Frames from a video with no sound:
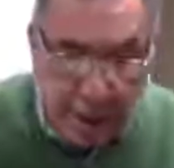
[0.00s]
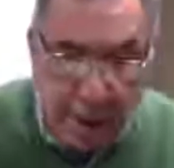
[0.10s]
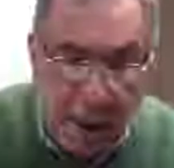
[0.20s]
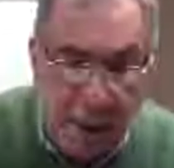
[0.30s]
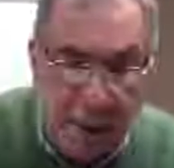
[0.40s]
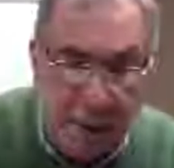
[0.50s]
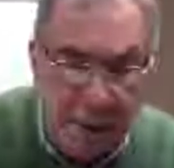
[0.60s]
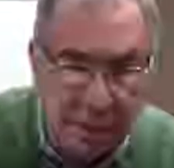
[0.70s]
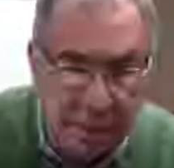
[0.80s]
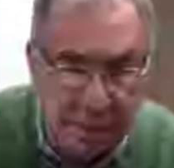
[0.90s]
and
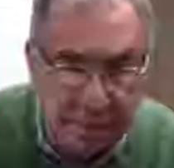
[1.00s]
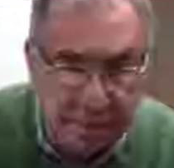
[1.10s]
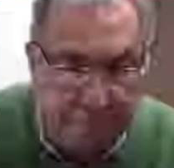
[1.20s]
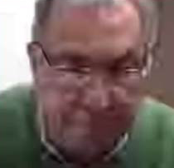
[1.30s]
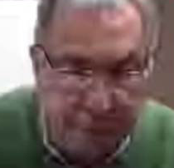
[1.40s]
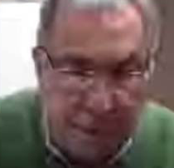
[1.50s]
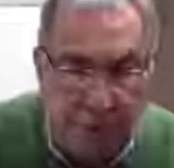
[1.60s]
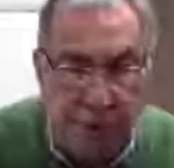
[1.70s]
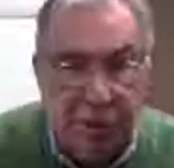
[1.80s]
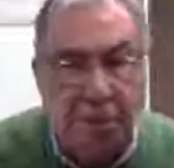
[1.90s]
I'll
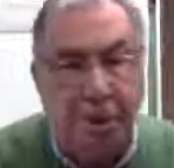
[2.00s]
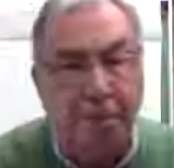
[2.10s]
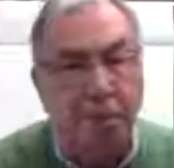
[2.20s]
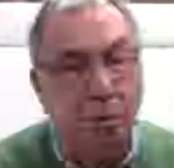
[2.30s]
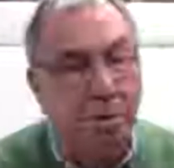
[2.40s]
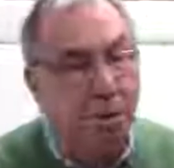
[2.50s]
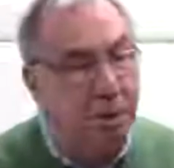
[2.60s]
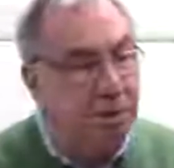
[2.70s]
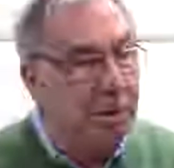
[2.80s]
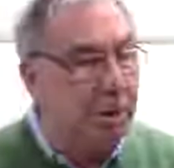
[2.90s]
just do an informal
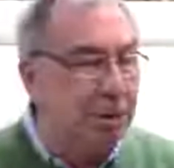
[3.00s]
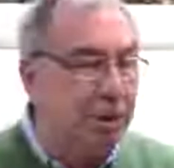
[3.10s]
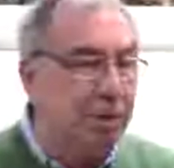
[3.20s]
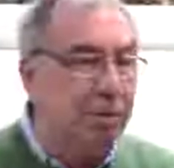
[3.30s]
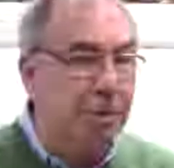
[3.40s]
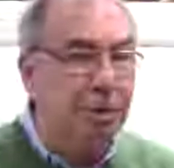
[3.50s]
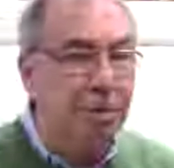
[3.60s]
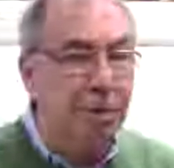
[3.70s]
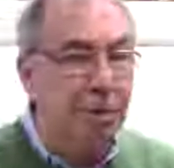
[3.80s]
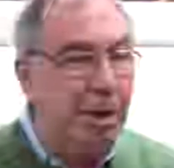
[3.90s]
introduction. First of
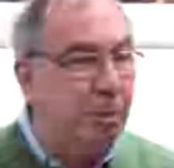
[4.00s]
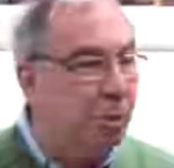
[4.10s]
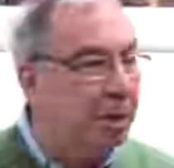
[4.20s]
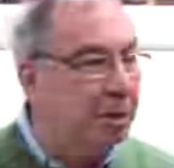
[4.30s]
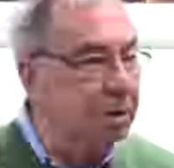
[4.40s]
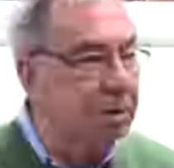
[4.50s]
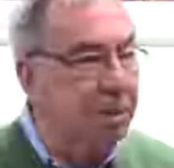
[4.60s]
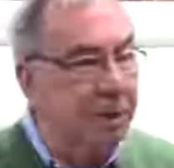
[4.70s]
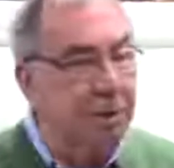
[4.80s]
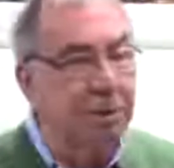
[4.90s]
all, I'm one of the
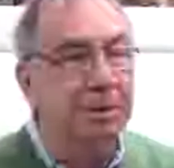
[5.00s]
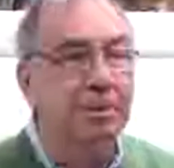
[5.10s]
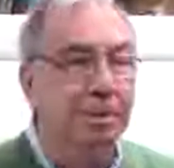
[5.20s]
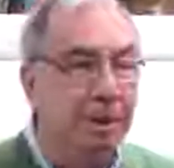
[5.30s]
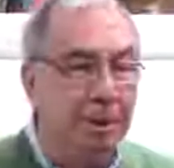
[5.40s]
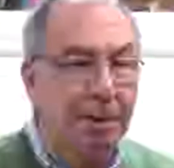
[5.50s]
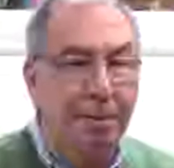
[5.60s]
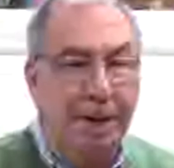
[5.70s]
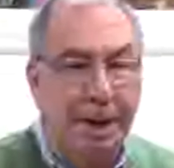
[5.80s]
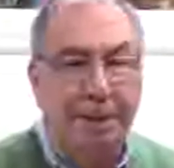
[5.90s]
speakers, and of
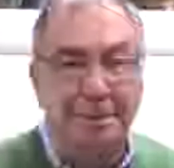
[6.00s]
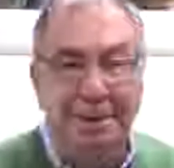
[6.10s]
that.